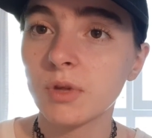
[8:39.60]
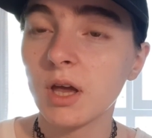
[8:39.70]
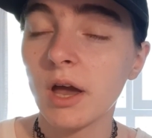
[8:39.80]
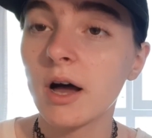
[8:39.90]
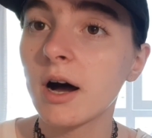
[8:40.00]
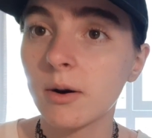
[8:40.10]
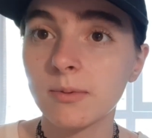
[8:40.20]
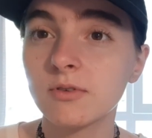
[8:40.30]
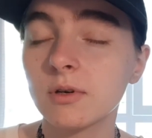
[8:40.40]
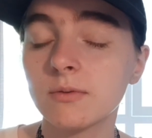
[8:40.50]
it
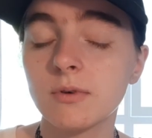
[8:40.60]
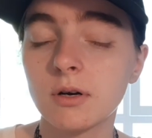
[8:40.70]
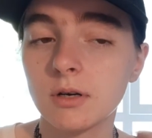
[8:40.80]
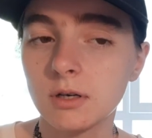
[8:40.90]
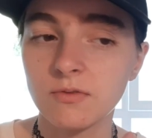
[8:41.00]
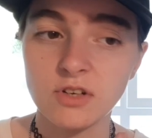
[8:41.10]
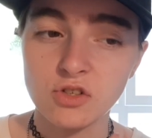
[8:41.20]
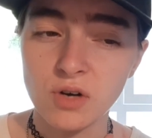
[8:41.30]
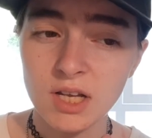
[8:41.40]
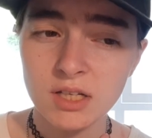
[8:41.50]
helps with our
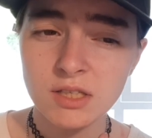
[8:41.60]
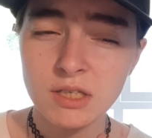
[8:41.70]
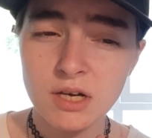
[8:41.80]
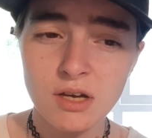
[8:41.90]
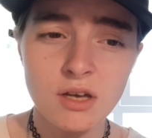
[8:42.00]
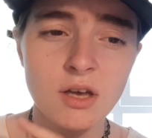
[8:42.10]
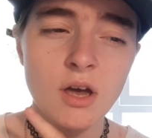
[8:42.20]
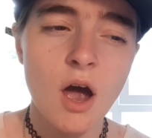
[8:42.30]
individuality.